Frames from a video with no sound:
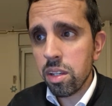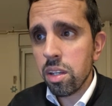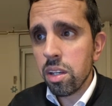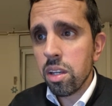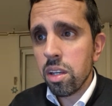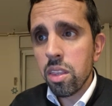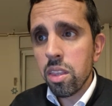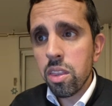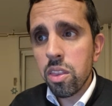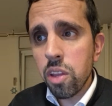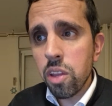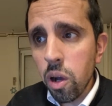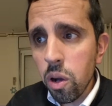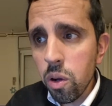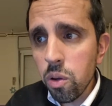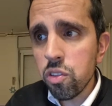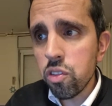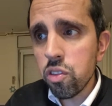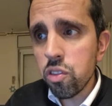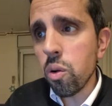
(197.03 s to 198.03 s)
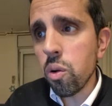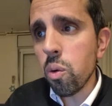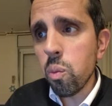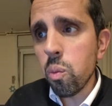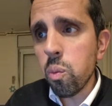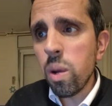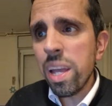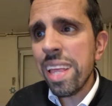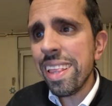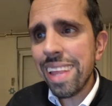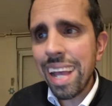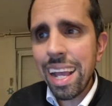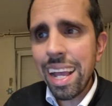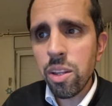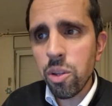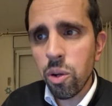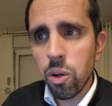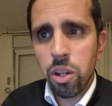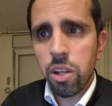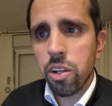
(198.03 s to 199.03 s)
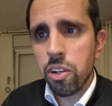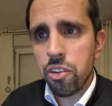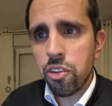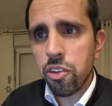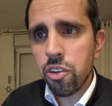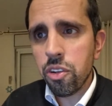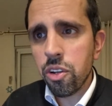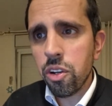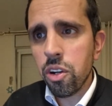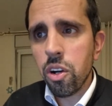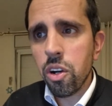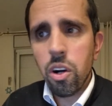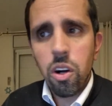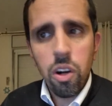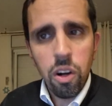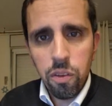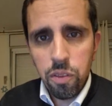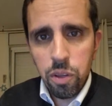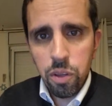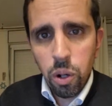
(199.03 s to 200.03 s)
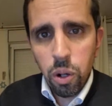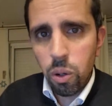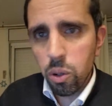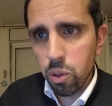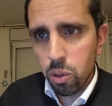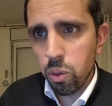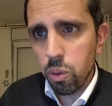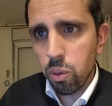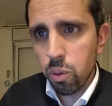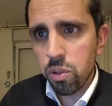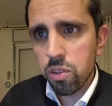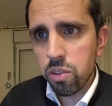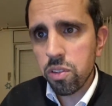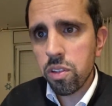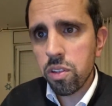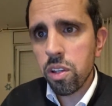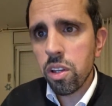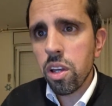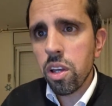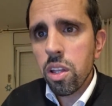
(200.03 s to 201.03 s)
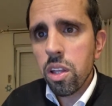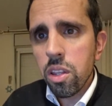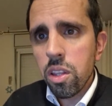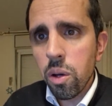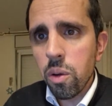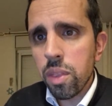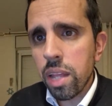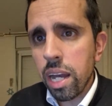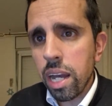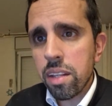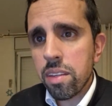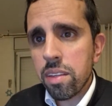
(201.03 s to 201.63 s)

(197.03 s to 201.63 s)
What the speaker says: Those with a knowledge of the Holocaust know that,